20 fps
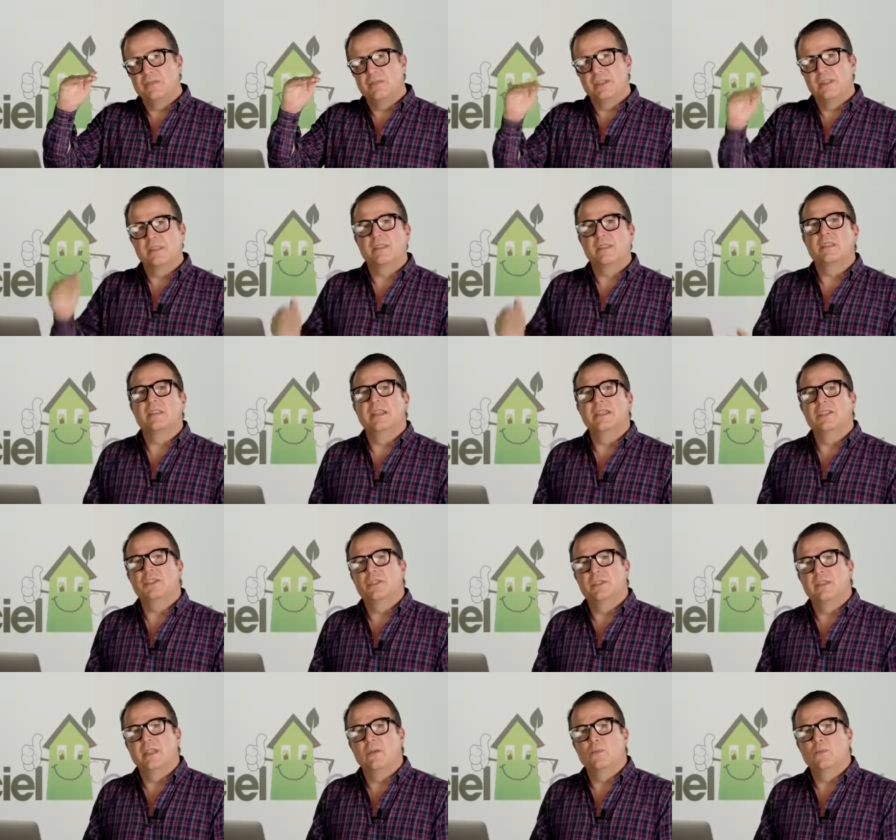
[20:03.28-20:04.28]
of
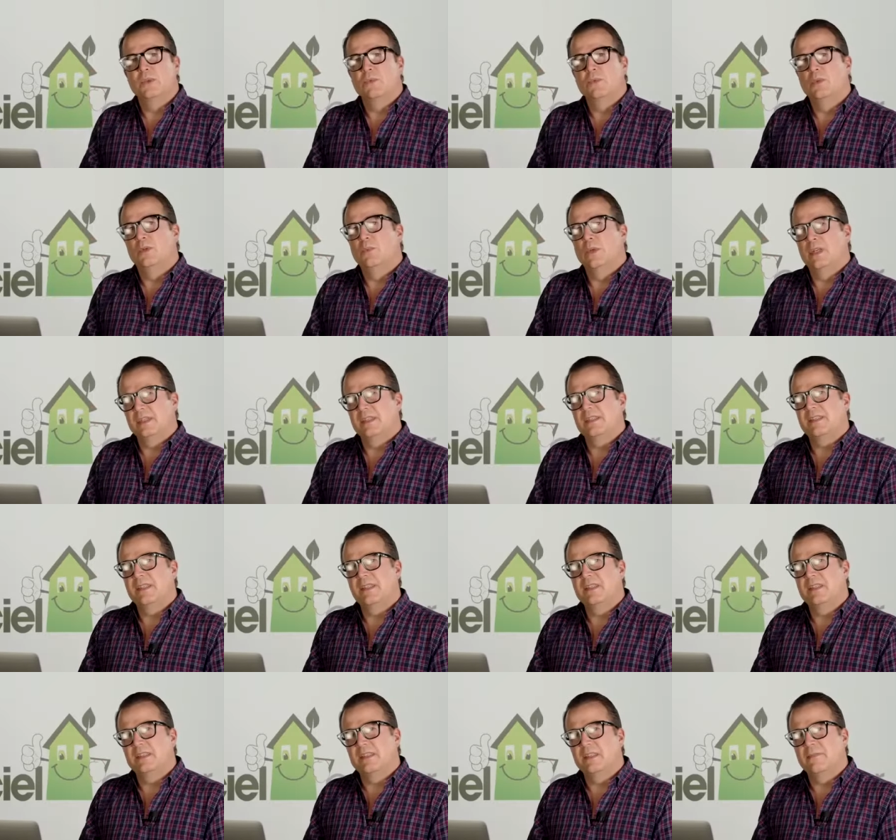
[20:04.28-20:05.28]
insulation that we would want to
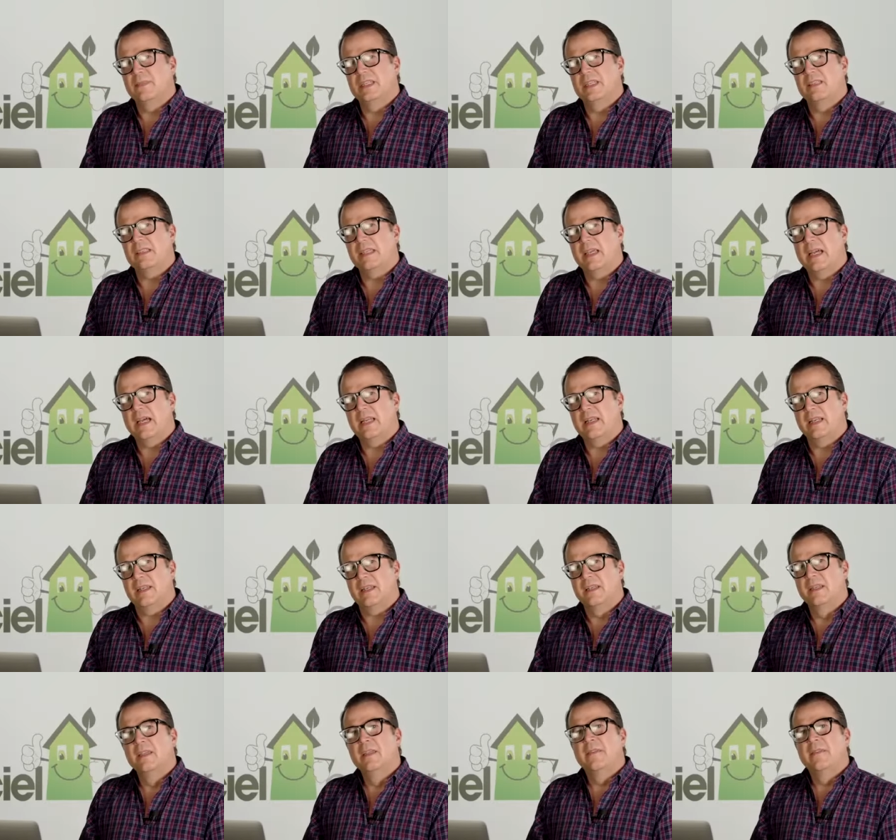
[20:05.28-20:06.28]
see in somebody's
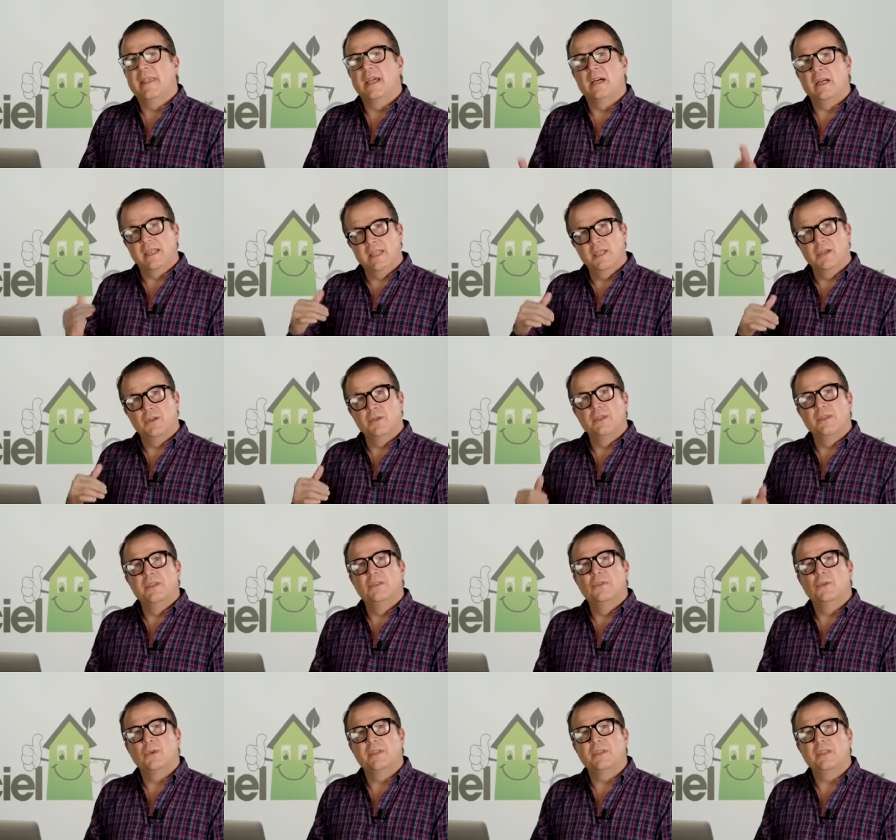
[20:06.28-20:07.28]
attic uh, here in the
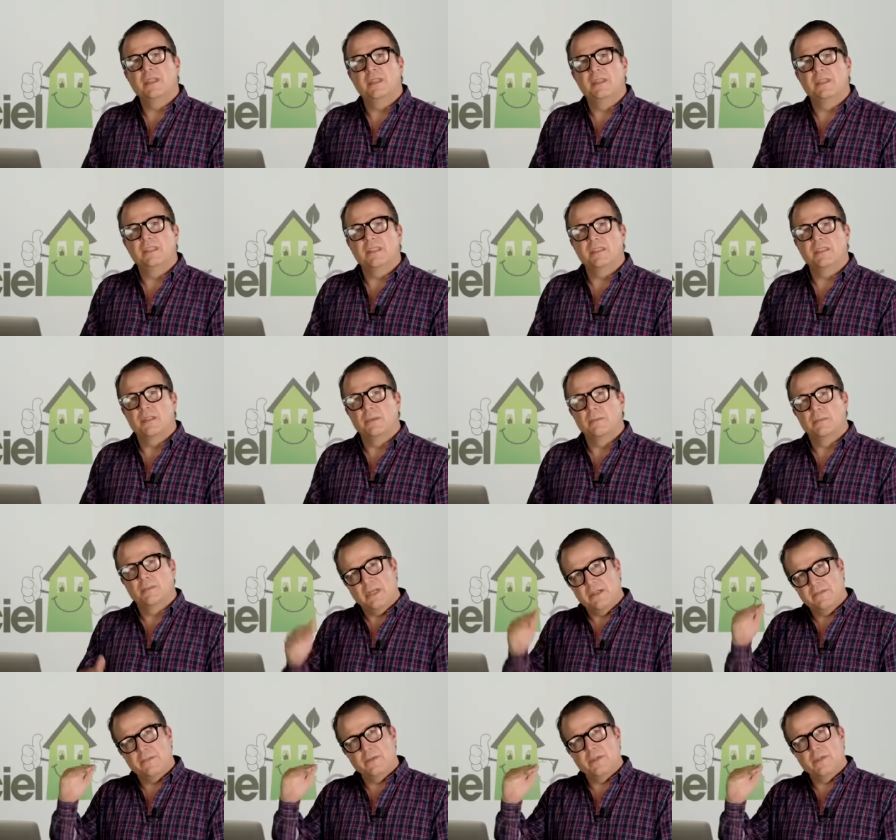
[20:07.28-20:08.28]
Northeast to
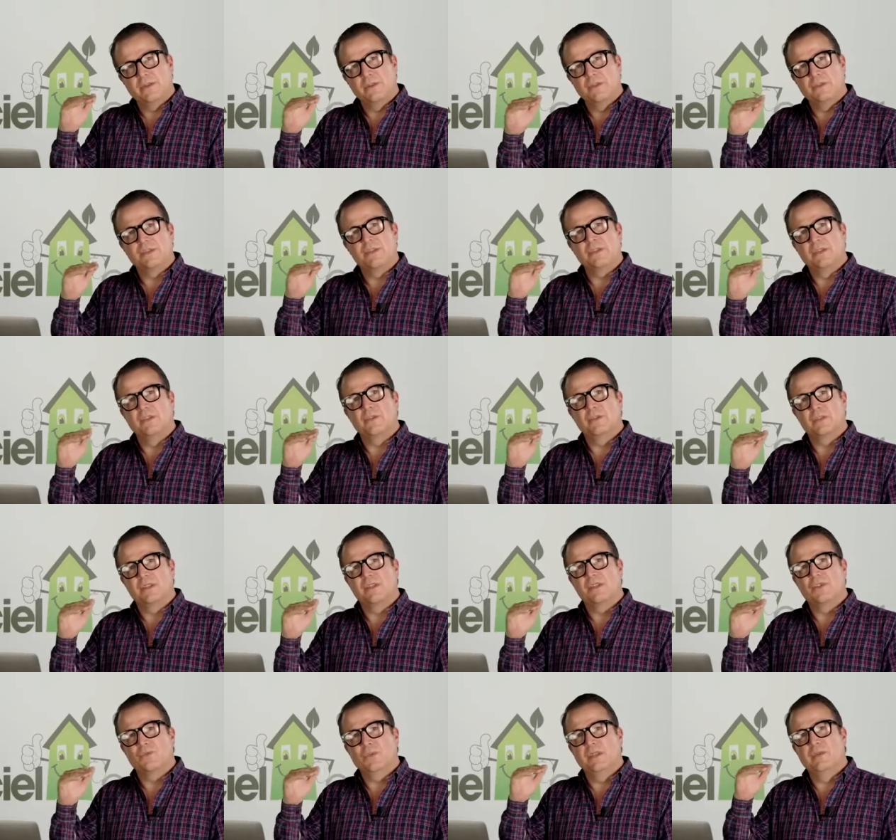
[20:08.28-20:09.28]
buffer those, those
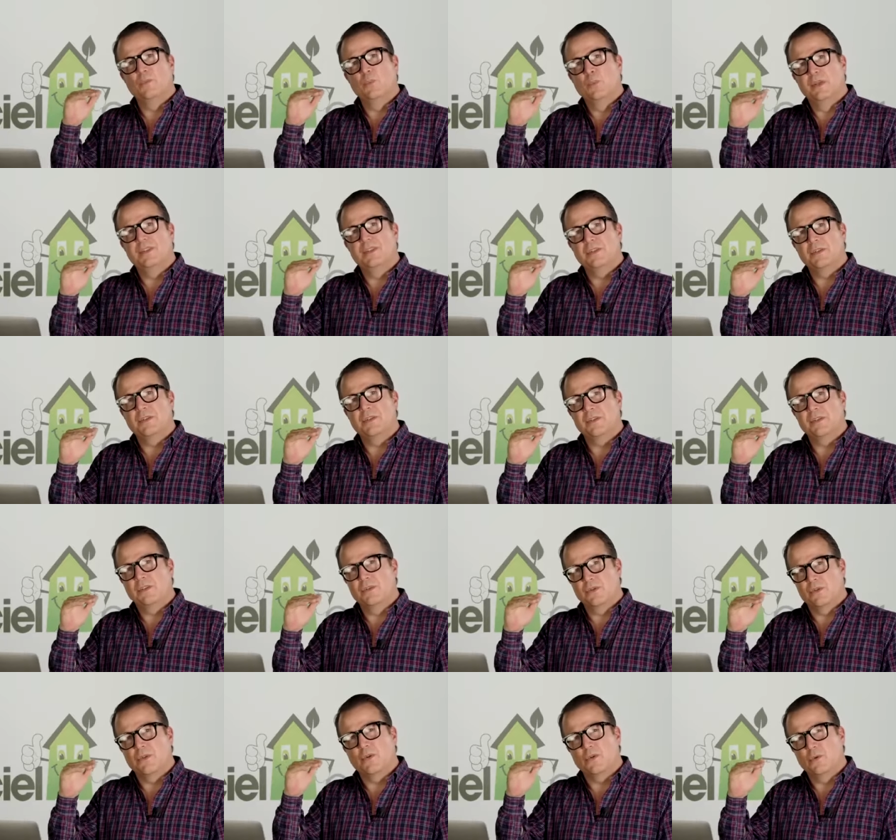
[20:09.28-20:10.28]
extreme winter, the
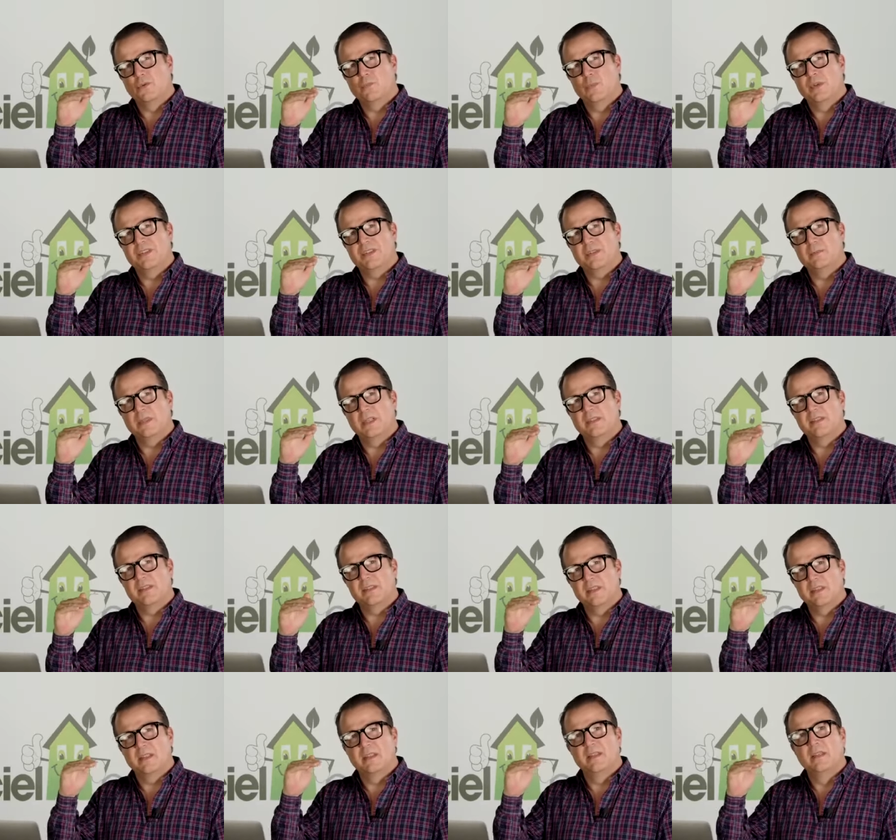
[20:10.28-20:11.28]
cold winter months
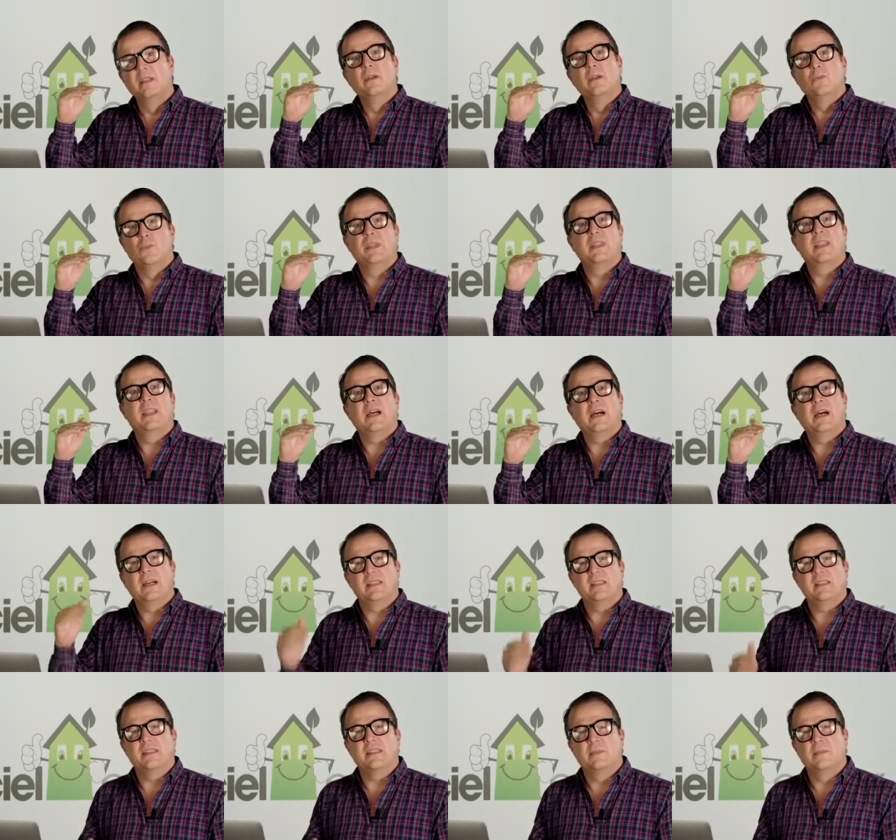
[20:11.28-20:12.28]
and the really
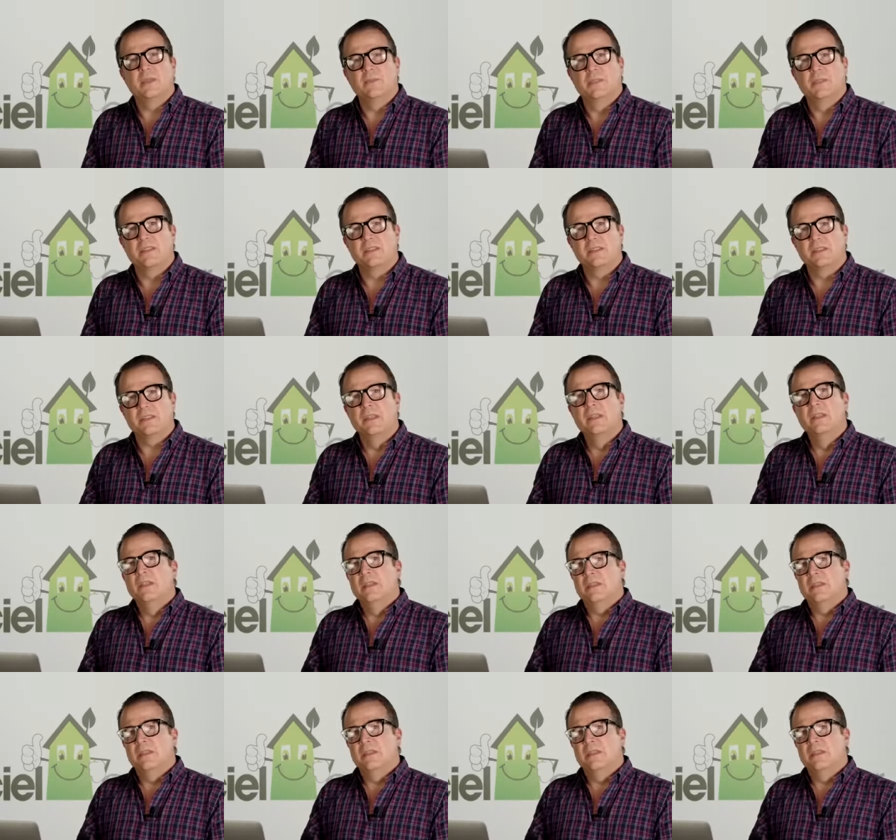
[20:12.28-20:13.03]
hot summer months.